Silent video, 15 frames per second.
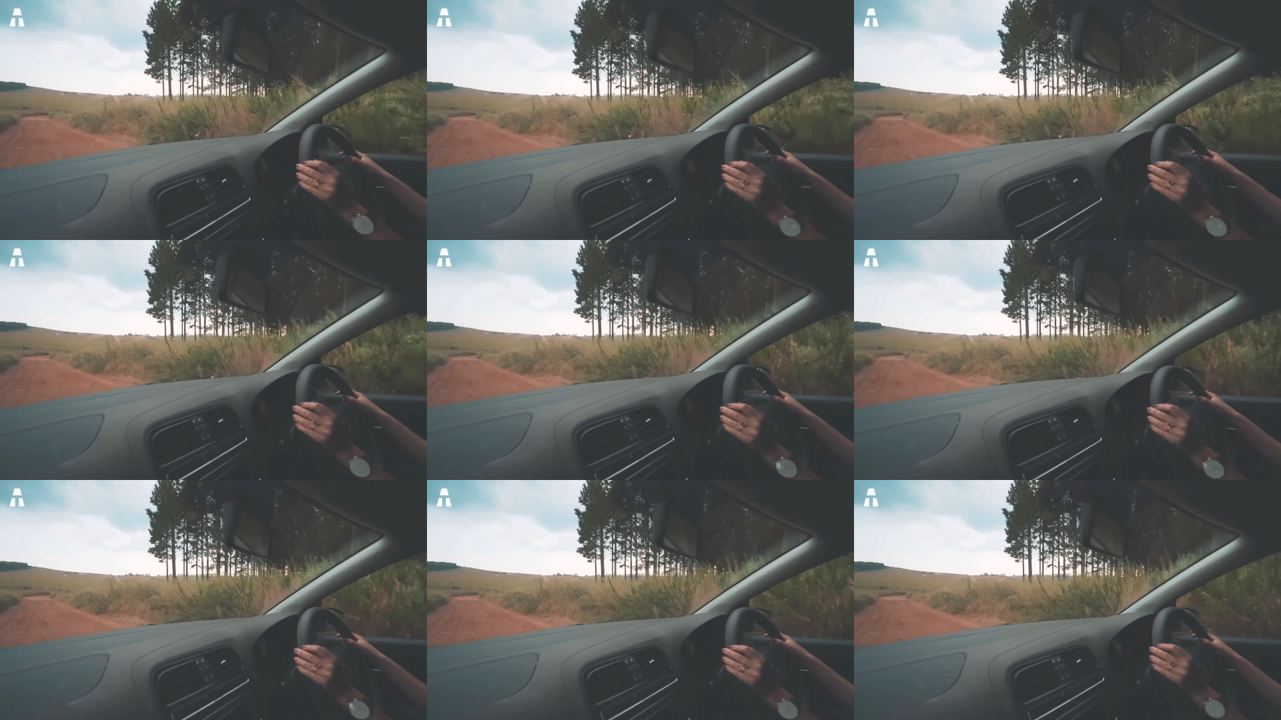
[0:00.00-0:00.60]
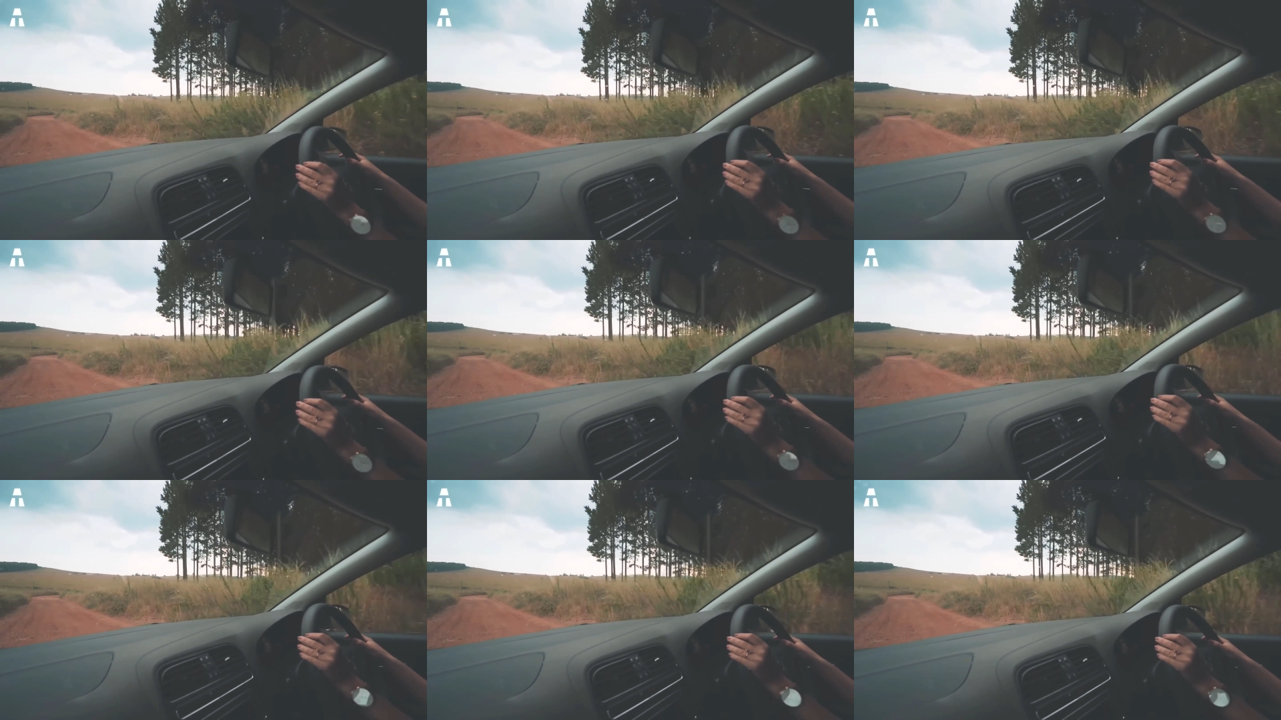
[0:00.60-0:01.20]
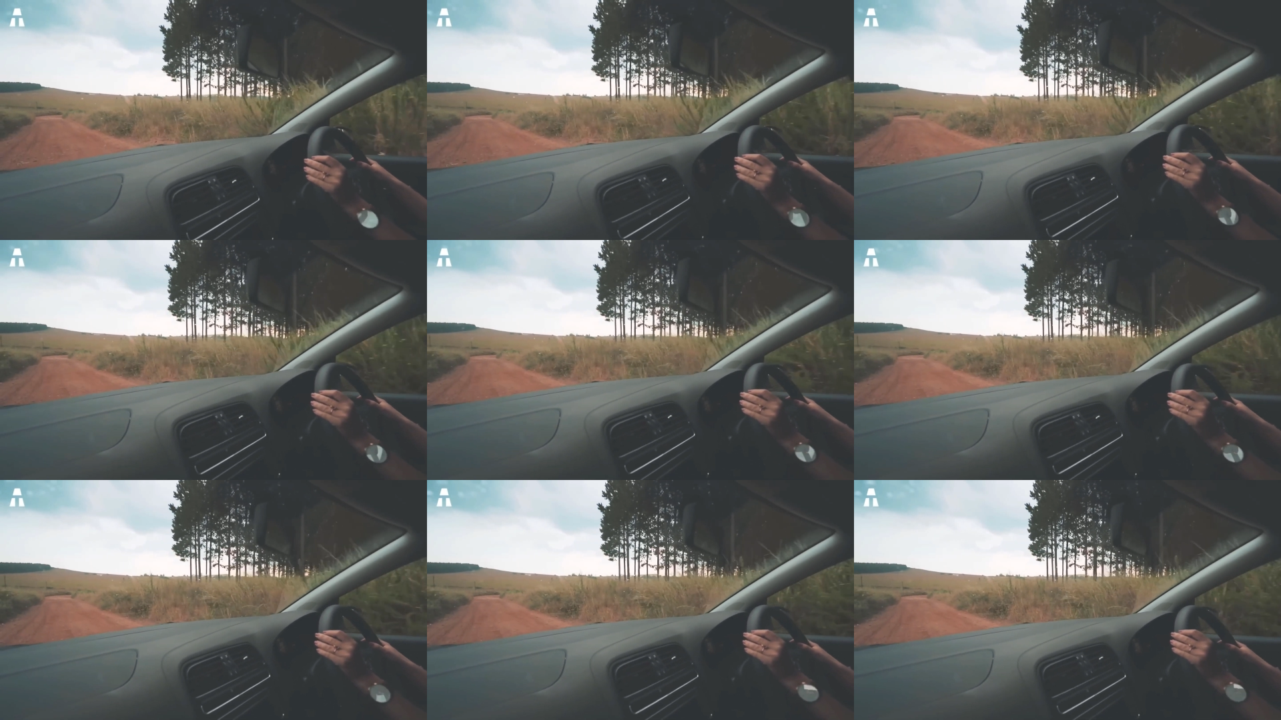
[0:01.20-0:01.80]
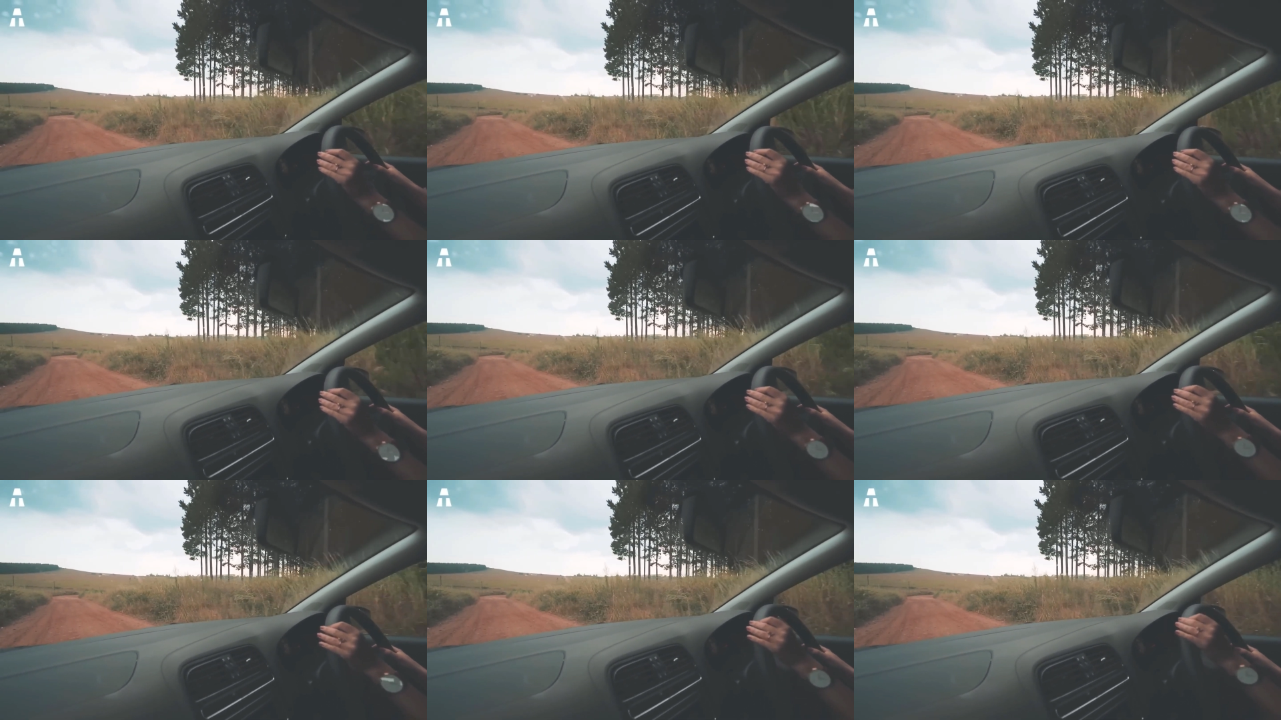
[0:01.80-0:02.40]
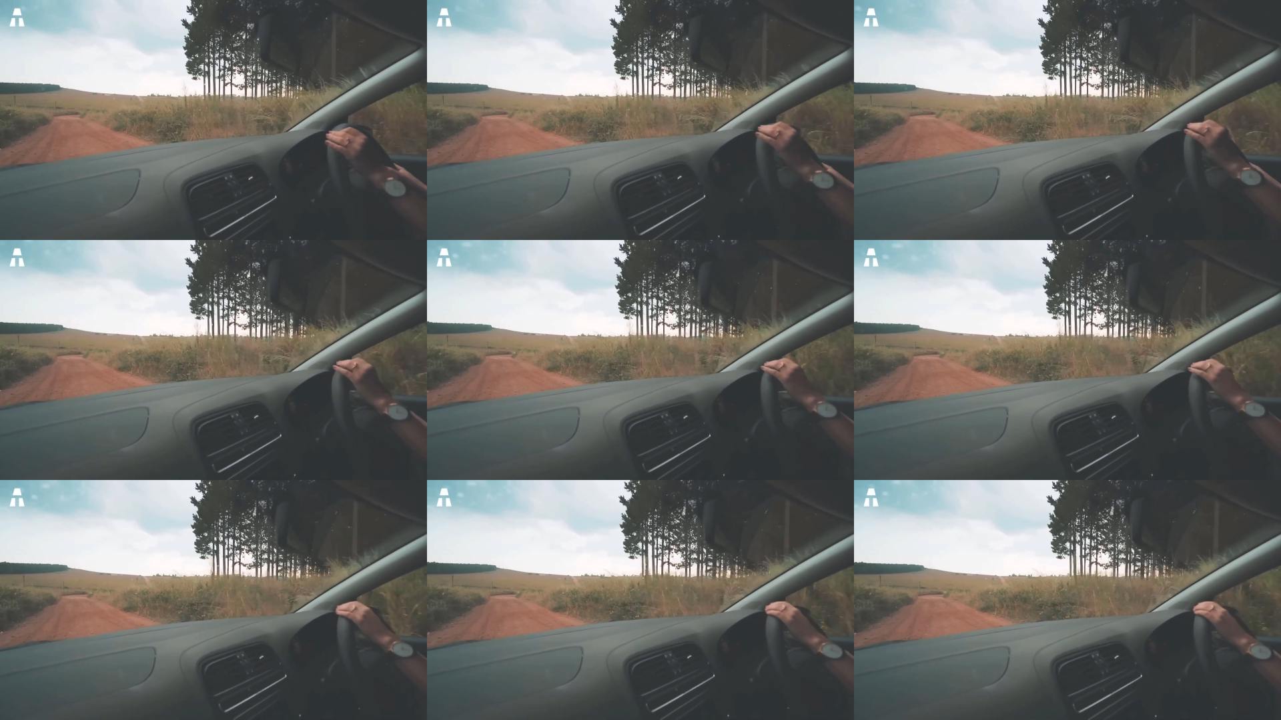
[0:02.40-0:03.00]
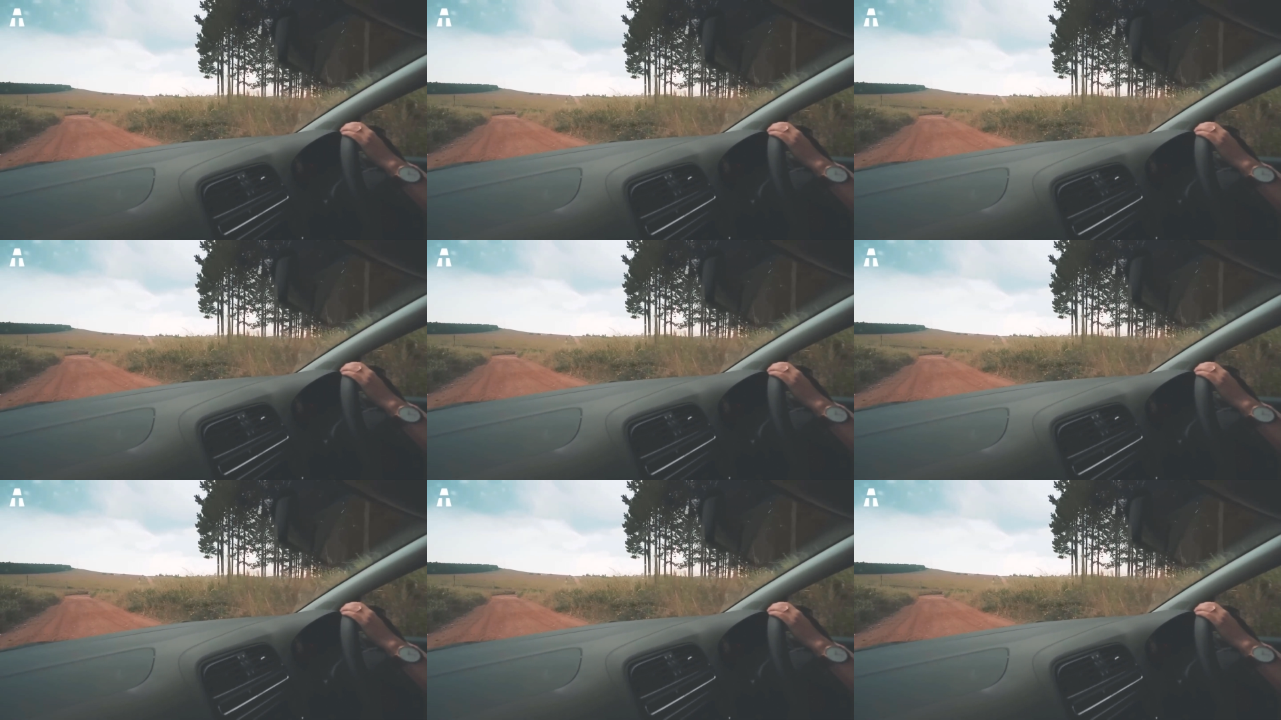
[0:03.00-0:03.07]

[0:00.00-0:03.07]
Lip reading: (no speaker visible)